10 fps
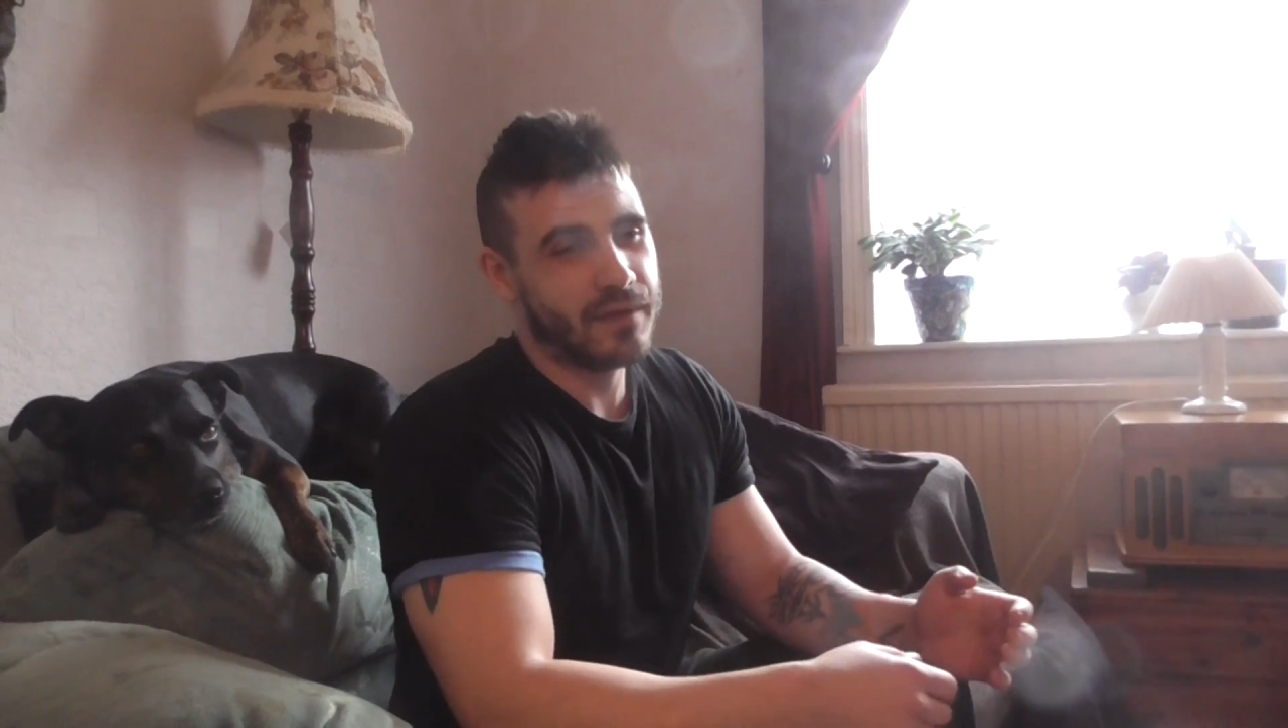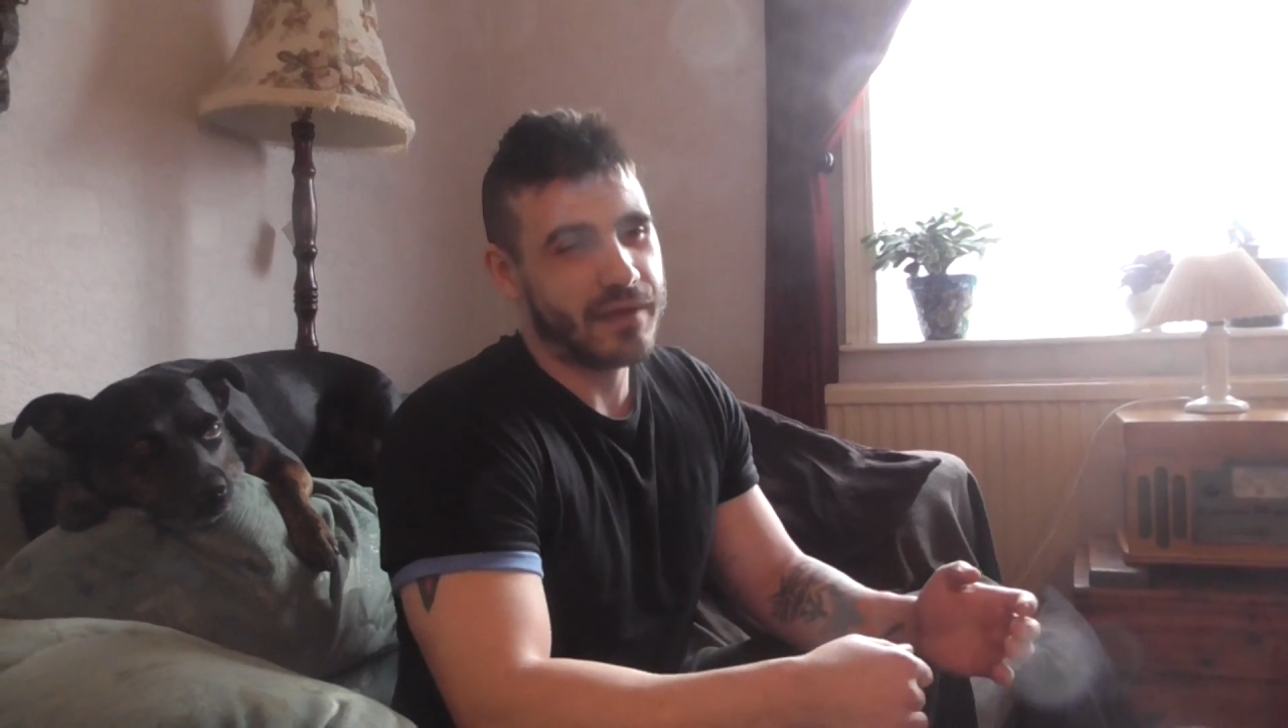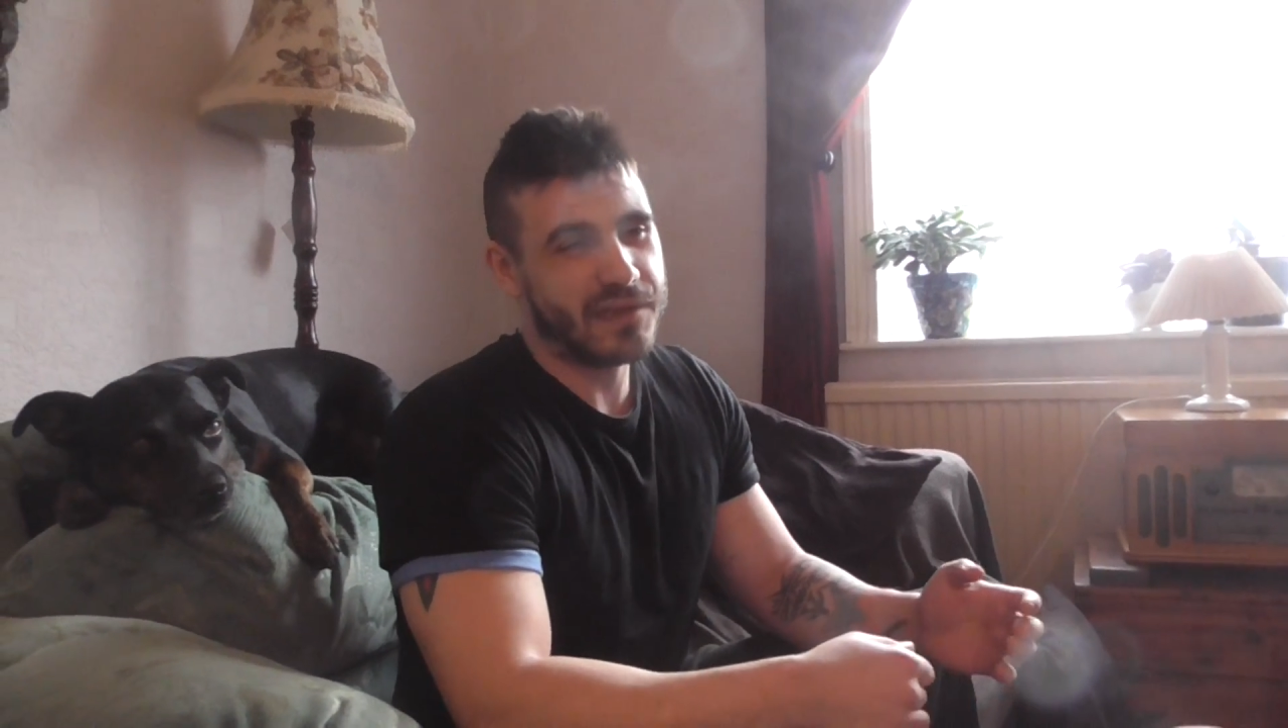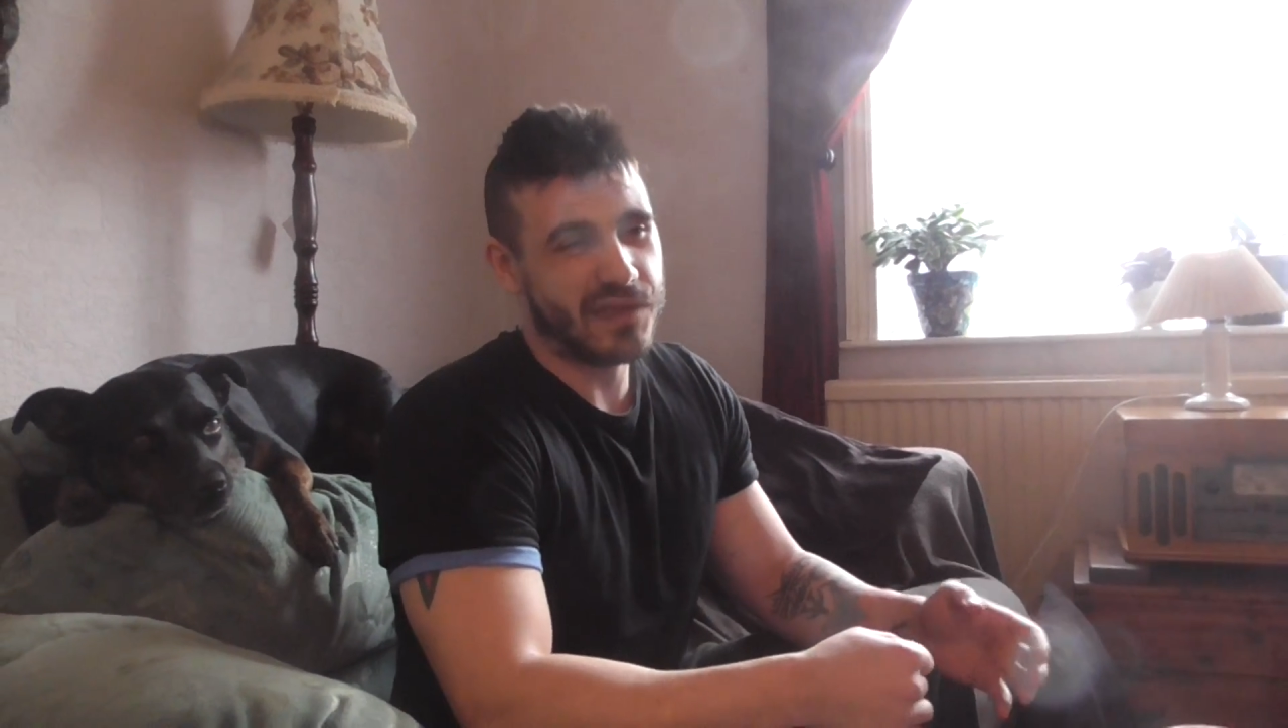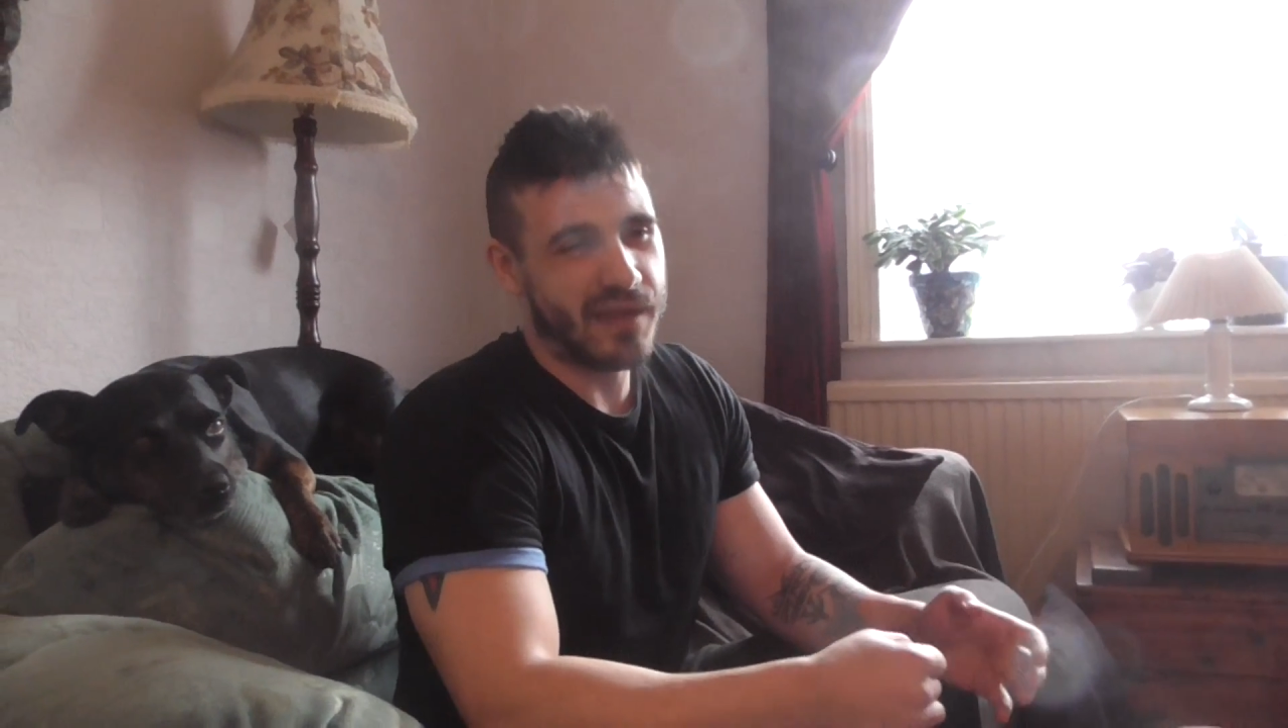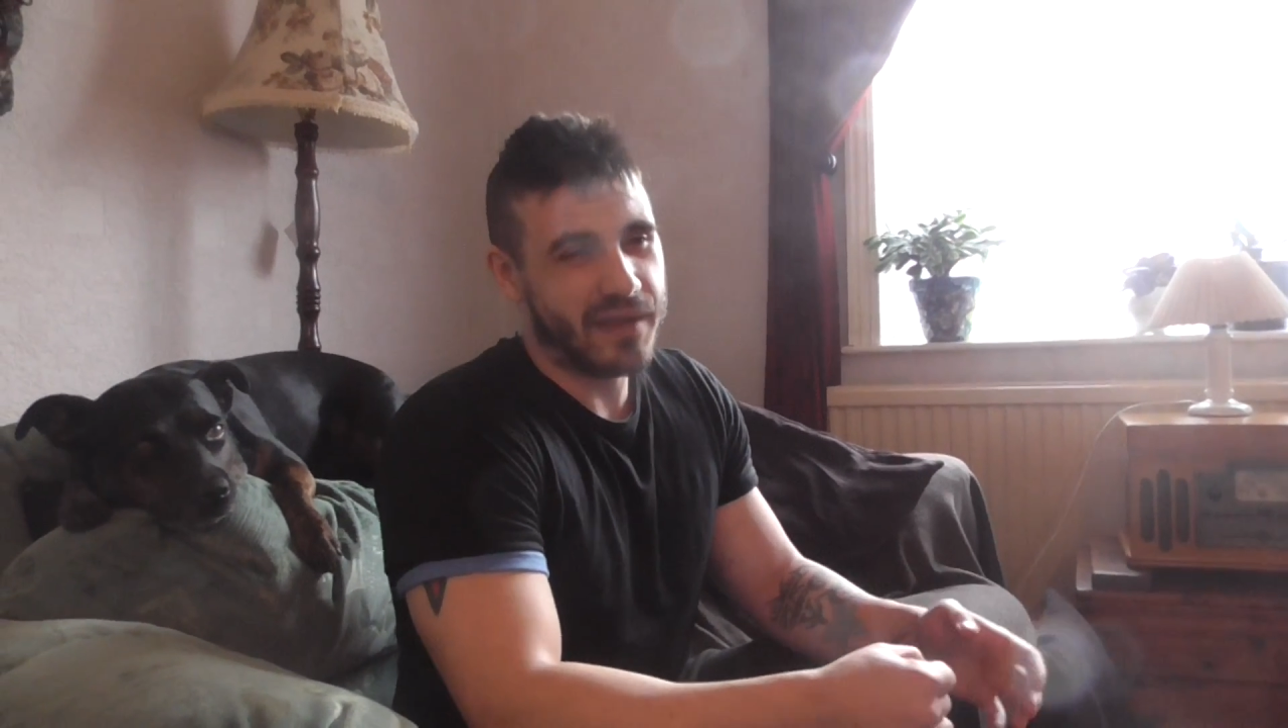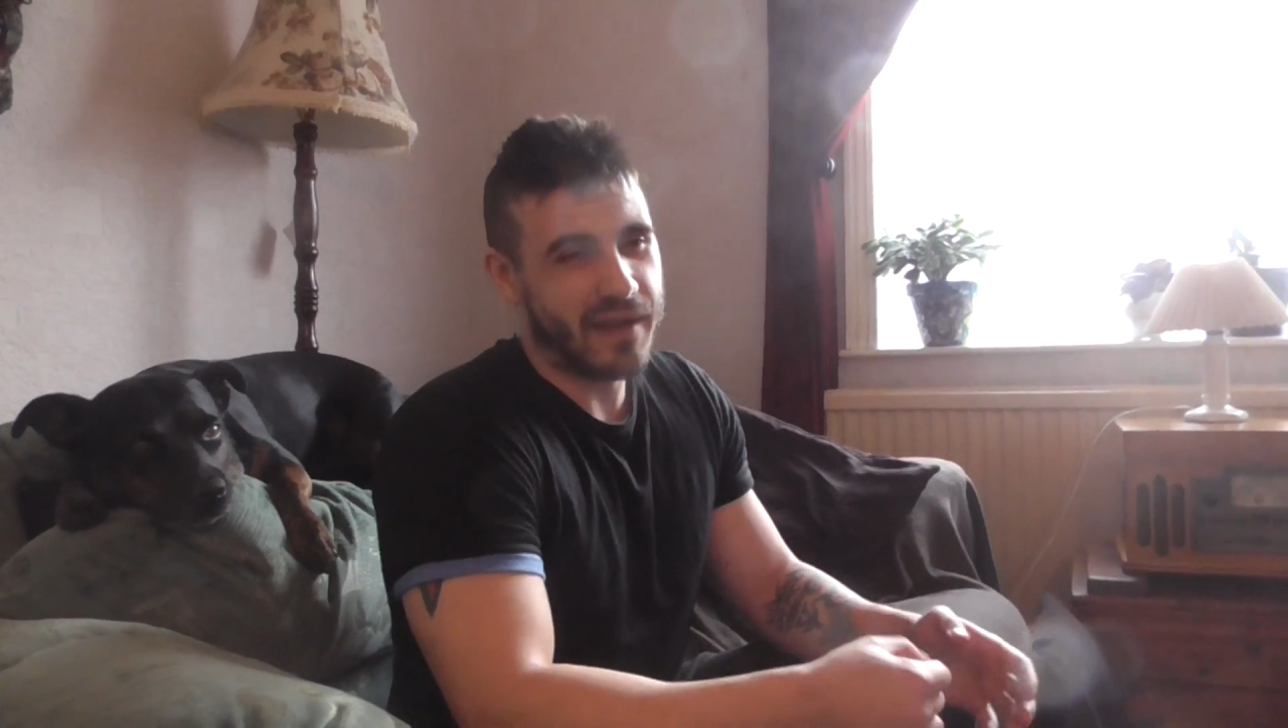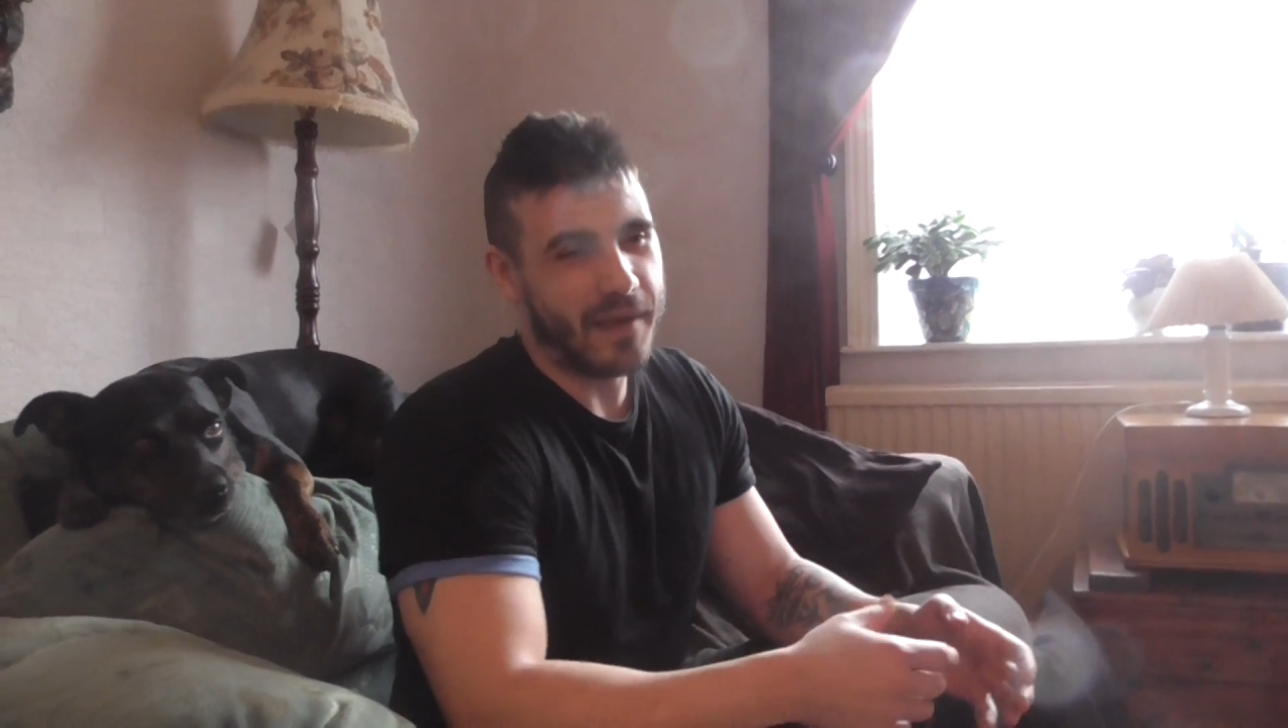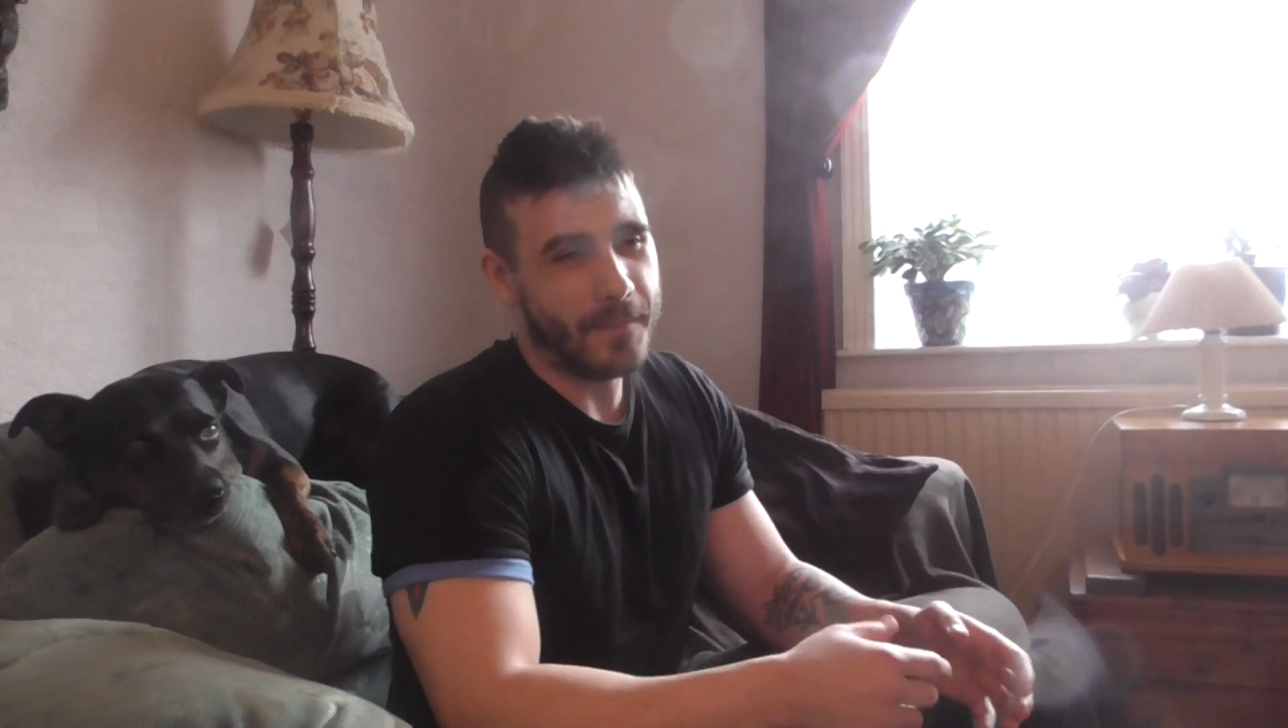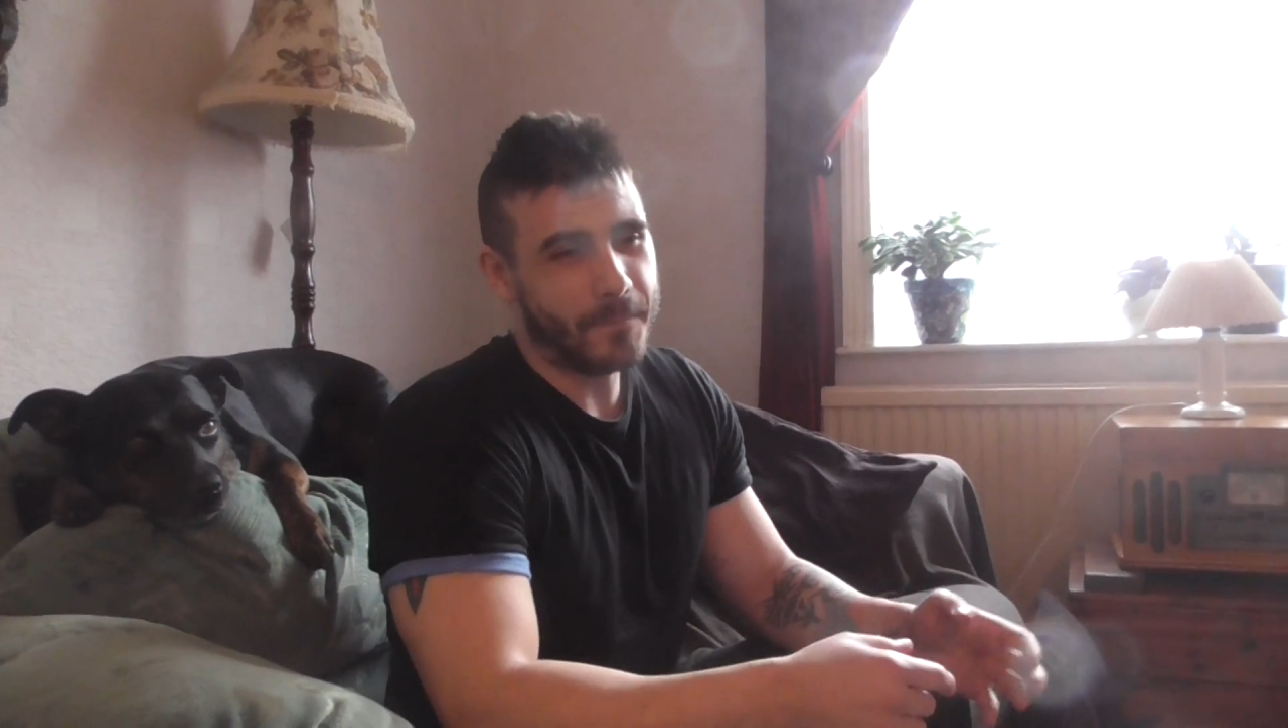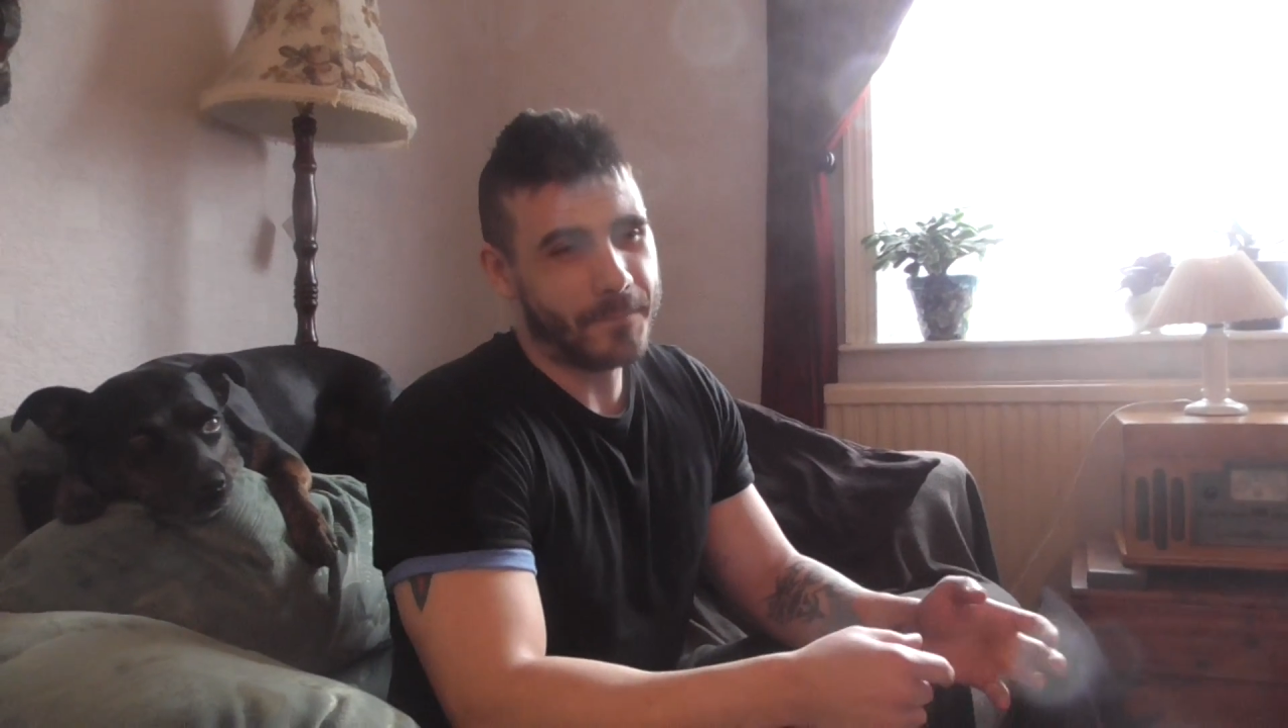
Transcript: it's like that.